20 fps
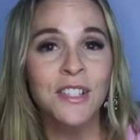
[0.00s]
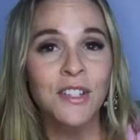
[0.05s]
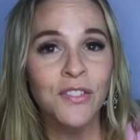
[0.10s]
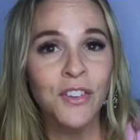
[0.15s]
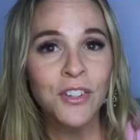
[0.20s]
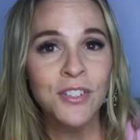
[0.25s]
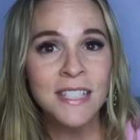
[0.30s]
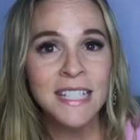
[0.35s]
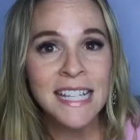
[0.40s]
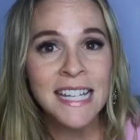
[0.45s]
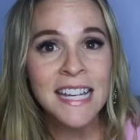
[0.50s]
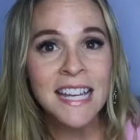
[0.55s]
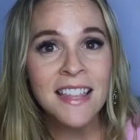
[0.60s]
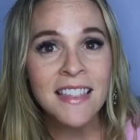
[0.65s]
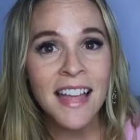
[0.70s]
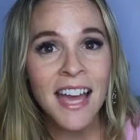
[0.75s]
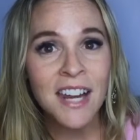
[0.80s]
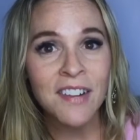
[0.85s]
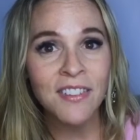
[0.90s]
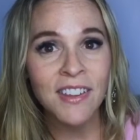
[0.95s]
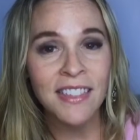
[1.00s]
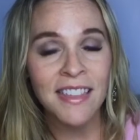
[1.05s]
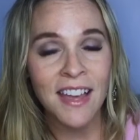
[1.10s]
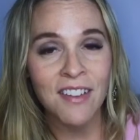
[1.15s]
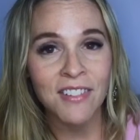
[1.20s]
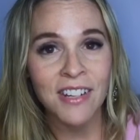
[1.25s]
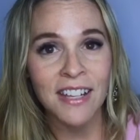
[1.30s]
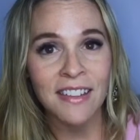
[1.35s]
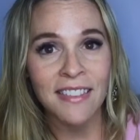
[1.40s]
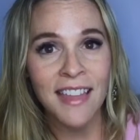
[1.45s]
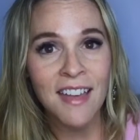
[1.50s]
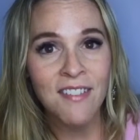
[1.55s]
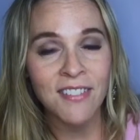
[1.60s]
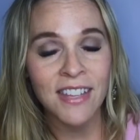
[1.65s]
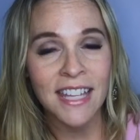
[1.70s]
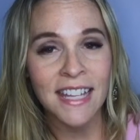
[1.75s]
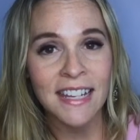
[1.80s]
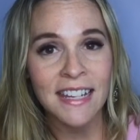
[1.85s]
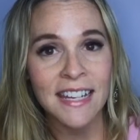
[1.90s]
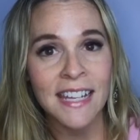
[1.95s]
So if you're seeing a lot of
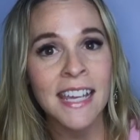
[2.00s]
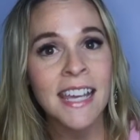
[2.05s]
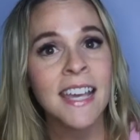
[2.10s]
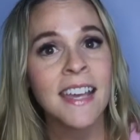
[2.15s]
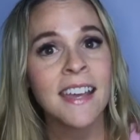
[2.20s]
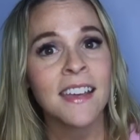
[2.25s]
1111,